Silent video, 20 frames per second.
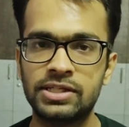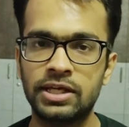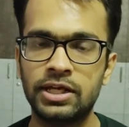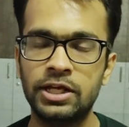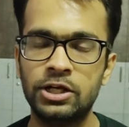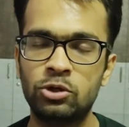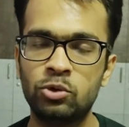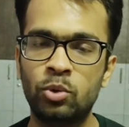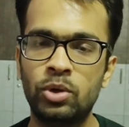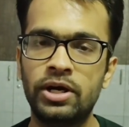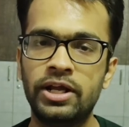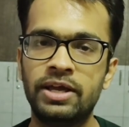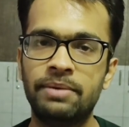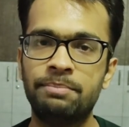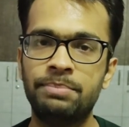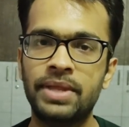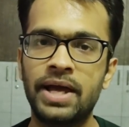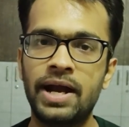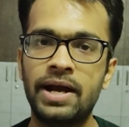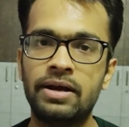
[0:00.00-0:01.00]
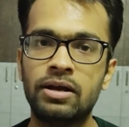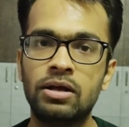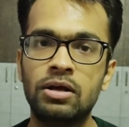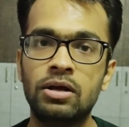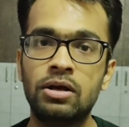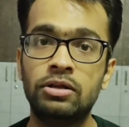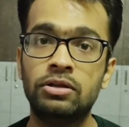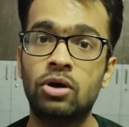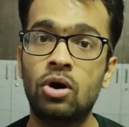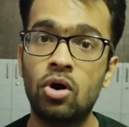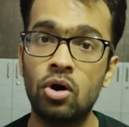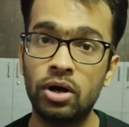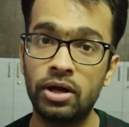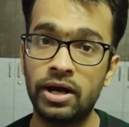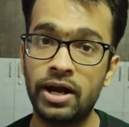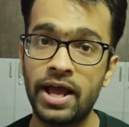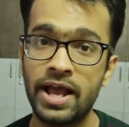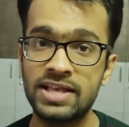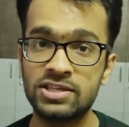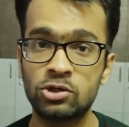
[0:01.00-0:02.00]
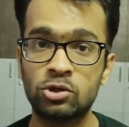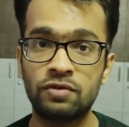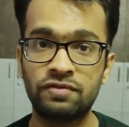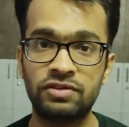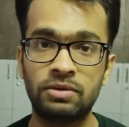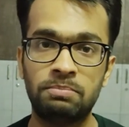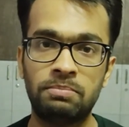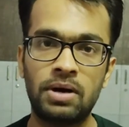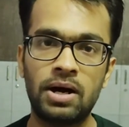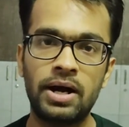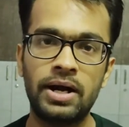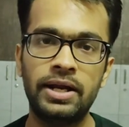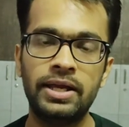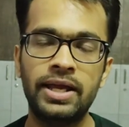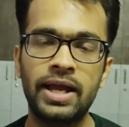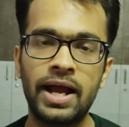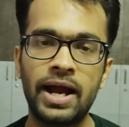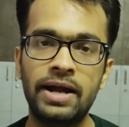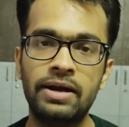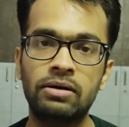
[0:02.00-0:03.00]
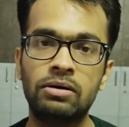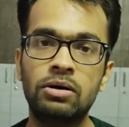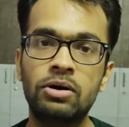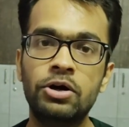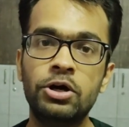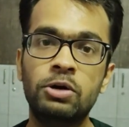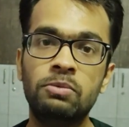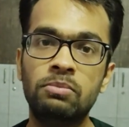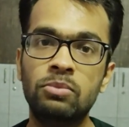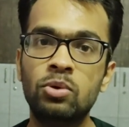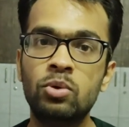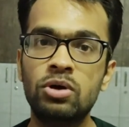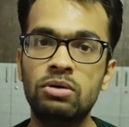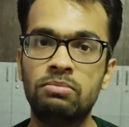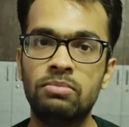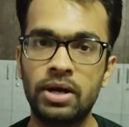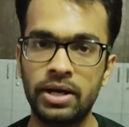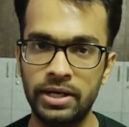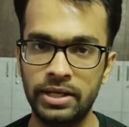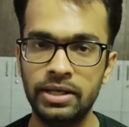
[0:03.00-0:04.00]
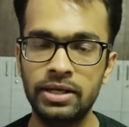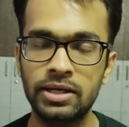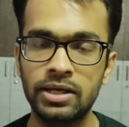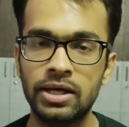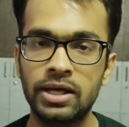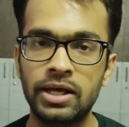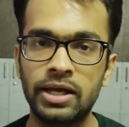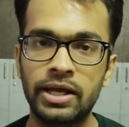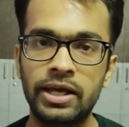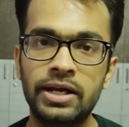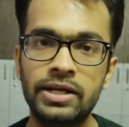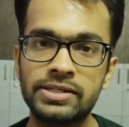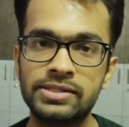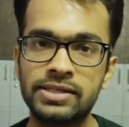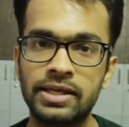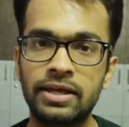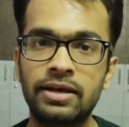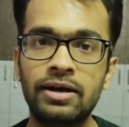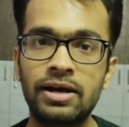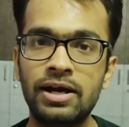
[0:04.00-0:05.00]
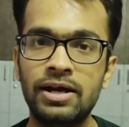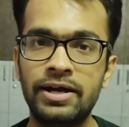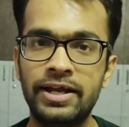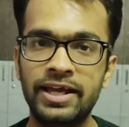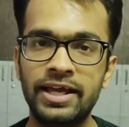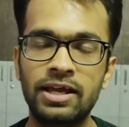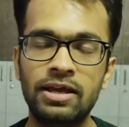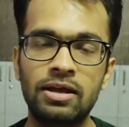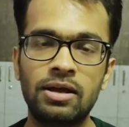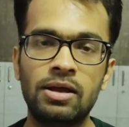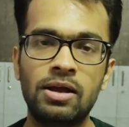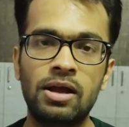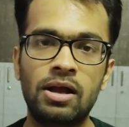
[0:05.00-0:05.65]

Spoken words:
he told him that the organizer of the party had earned more money in a single day